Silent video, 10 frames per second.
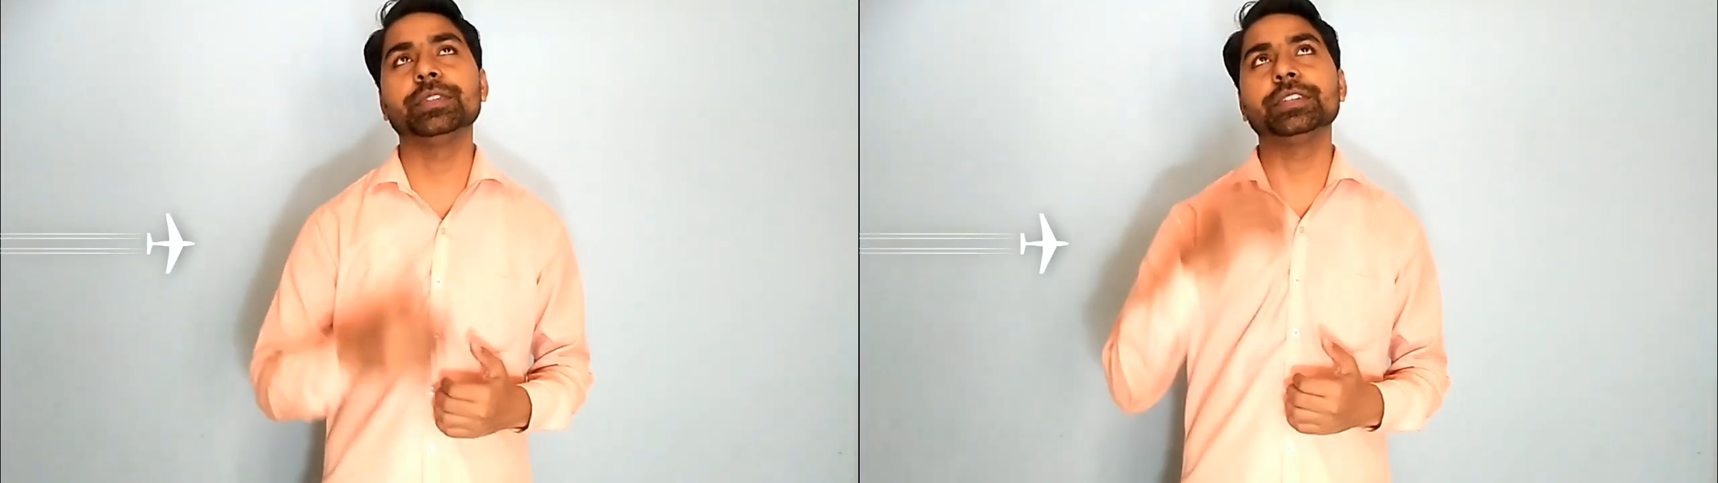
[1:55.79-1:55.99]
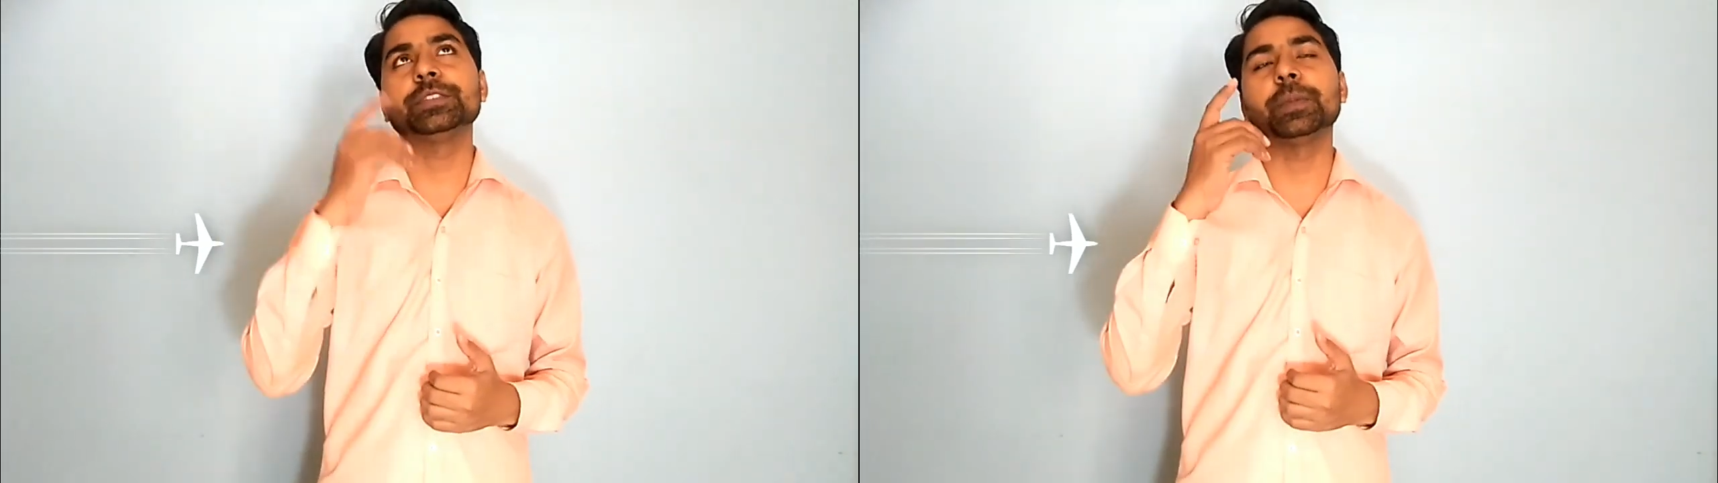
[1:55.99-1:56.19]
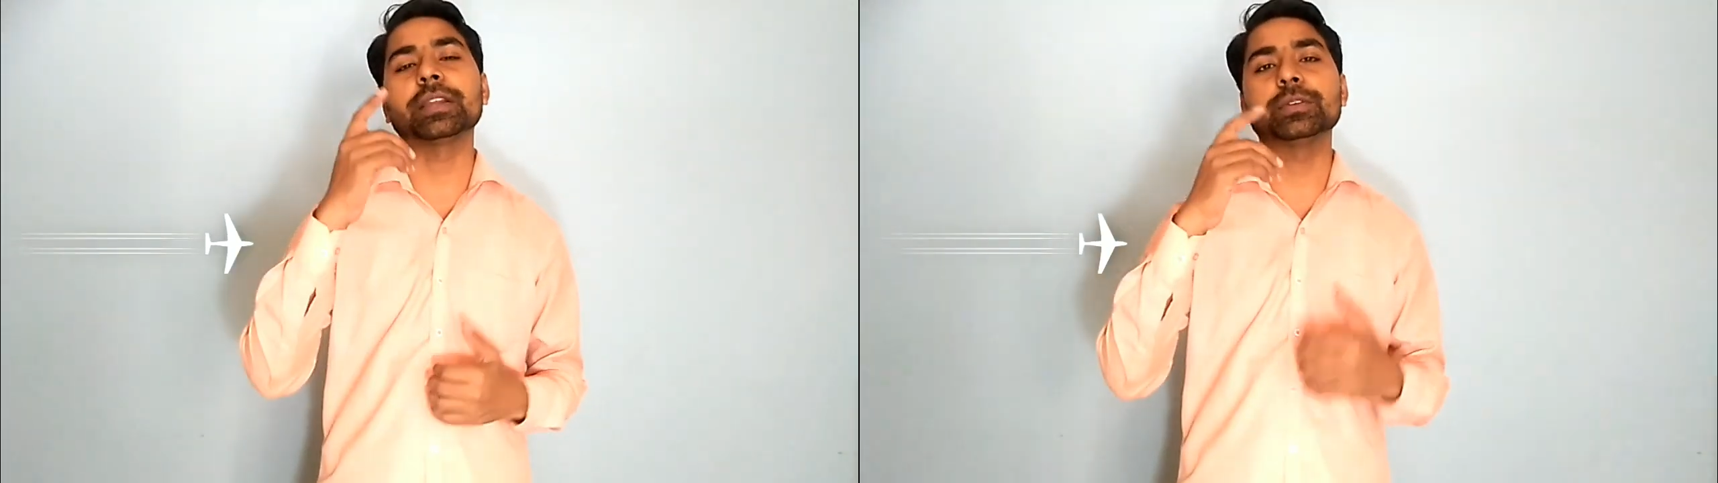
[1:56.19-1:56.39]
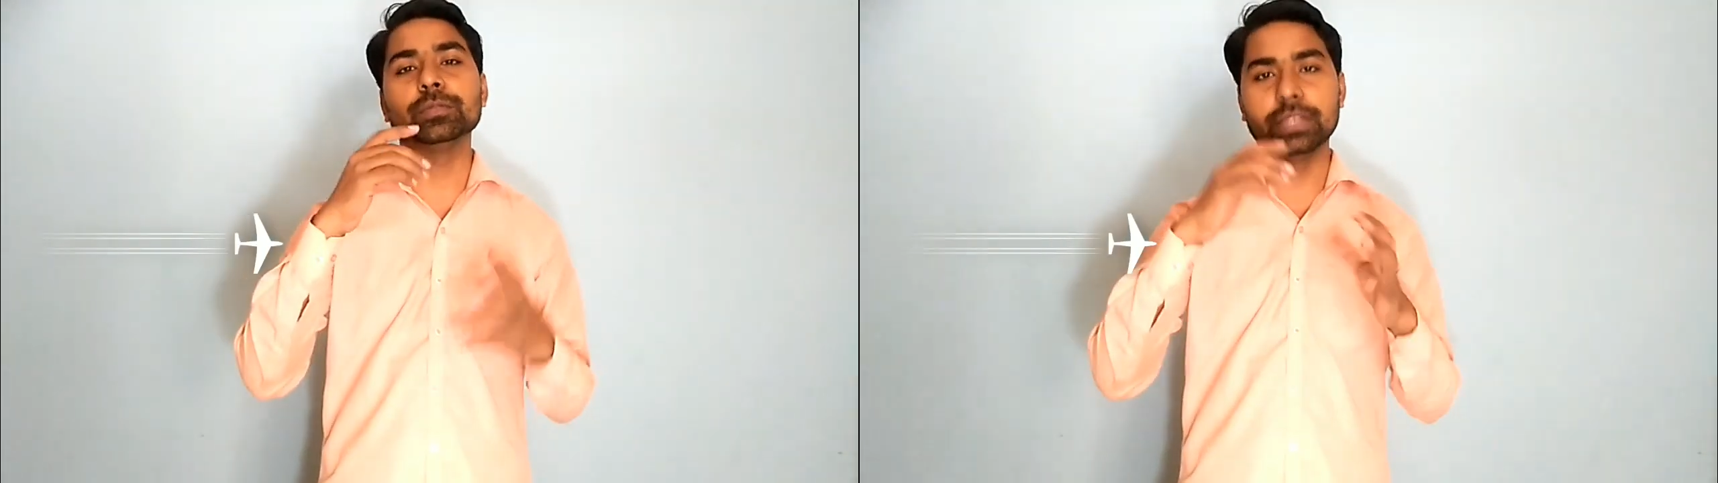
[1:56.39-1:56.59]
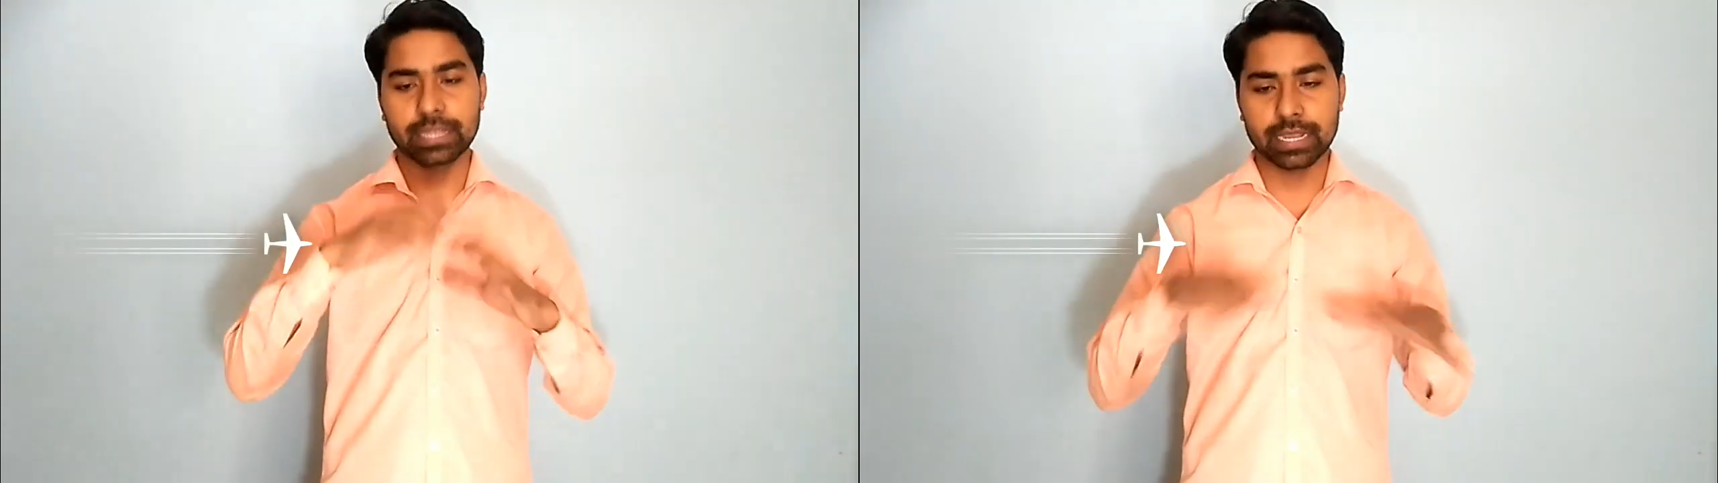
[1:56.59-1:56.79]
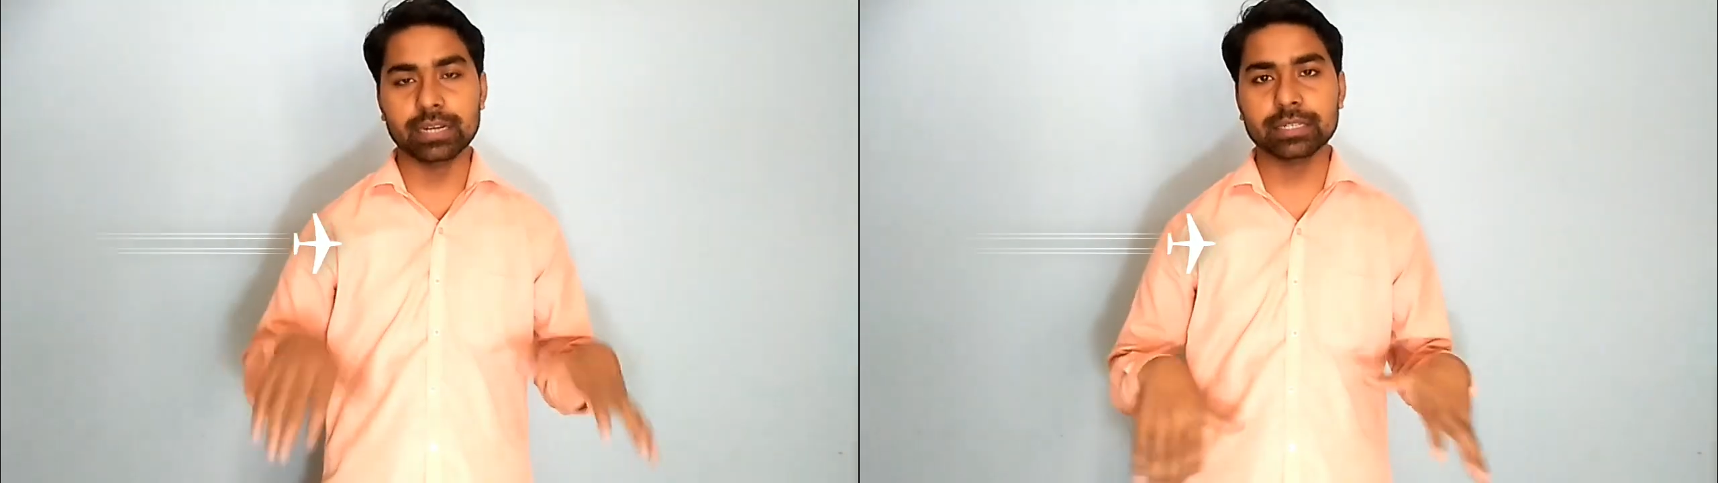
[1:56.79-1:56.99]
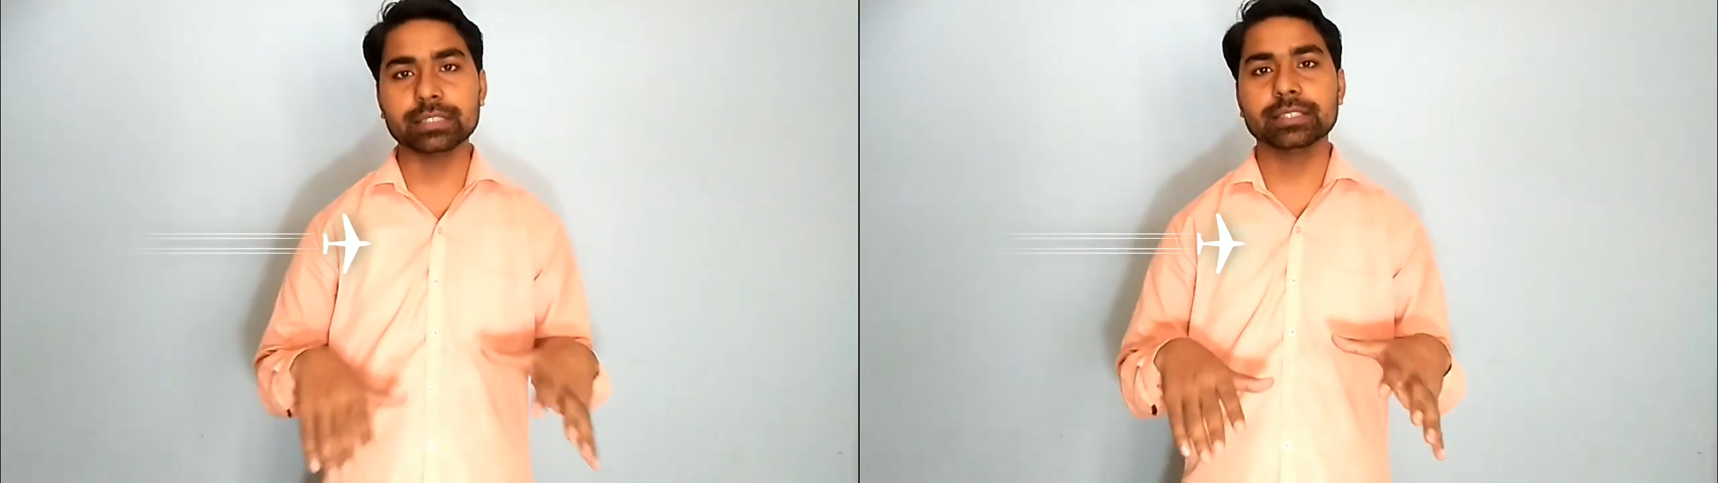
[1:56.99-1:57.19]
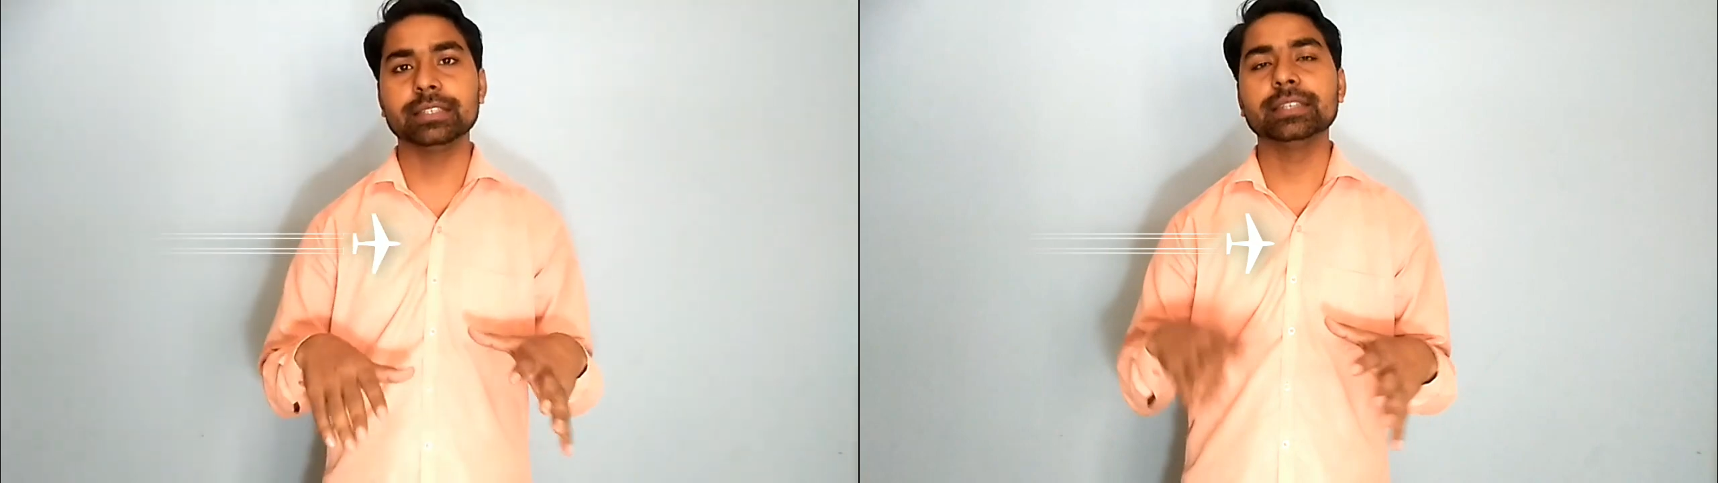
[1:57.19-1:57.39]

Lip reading: respect to the earth,